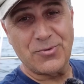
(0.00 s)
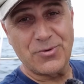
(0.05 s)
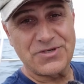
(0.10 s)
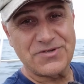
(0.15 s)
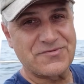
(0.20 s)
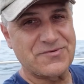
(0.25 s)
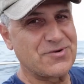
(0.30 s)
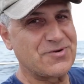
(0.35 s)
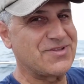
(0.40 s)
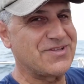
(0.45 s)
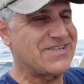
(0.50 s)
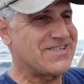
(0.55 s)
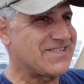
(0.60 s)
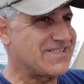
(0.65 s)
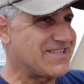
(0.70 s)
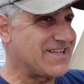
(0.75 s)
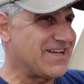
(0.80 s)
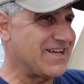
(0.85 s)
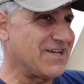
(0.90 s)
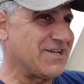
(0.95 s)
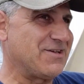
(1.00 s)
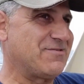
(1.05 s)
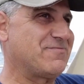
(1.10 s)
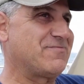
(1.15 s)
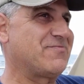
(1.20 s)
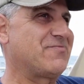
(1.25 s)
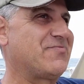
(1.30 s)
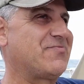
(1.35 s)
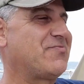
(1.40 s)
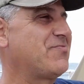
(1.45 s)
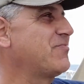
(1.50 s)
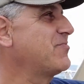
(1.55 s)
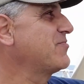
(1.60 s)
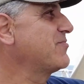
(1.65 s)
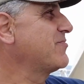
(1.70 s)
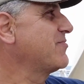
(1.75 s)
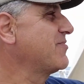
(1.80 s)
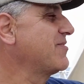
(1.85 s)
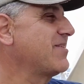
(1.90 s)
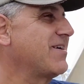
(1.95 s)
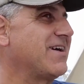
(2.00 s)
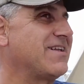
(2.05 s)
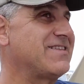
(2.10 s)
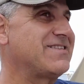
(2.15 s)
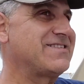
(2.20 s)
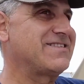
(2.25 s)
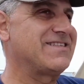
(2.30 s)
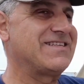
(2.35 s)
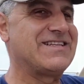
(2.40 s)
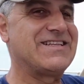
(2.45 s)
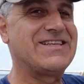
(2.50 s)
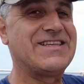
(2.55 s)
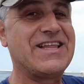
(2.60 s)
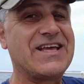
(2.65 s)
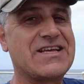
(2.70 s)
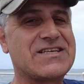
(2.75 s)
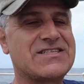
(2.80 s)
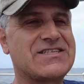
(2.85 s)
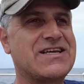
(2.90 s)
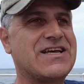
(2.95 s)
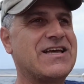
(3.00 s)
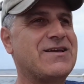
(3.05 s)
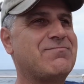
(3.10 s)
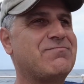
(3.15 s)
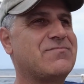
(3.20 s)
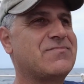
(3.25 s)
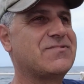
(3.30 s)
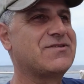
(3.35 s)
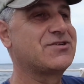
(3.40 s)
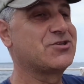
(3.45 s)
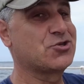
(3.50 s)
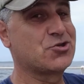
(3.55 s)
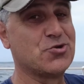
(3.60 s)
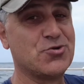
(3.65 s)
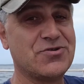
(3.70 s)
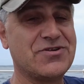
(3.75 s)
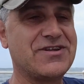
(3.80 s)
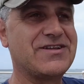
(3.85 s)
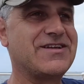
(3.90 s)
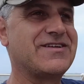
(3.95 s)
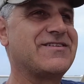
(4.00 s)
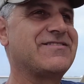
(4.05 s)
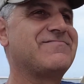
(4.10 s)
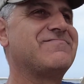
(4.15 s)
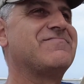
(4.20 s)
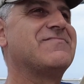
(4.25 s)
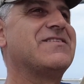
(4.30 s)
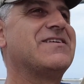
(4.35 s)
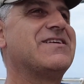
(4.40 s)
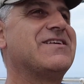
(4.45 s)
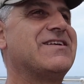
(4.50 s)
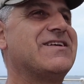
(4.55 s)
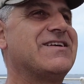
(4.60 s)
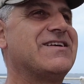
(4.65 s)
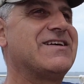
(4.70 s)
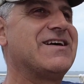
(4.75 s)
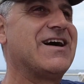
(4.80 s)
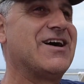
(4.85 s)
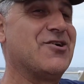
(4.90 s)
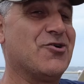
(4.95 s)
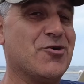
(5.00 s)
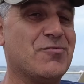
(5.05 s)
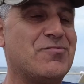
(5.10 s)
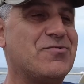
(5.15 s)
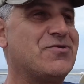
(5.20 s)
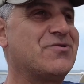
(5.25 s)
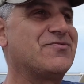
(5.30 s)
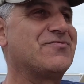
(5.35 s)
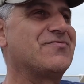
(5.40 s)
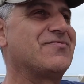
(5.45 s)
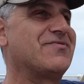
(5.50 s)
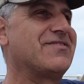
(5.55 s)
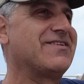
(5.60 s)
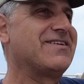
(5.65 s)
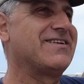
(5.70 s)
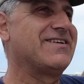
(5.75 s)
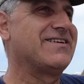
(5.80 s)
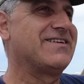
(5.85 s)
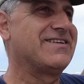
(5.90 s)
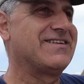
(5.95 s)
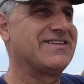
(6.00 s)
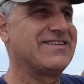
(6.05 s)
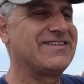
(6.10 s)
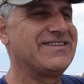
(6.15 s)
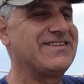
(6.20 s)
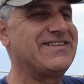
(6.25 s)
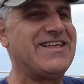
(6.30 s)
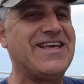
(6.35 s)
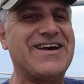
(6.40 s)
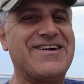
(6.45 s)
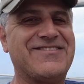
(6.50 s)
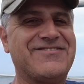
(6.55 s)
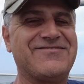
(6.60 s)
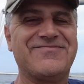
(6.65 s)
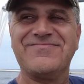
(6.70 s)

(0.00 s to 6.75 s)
was for this time. Until next time, soon, I hope. Yeah.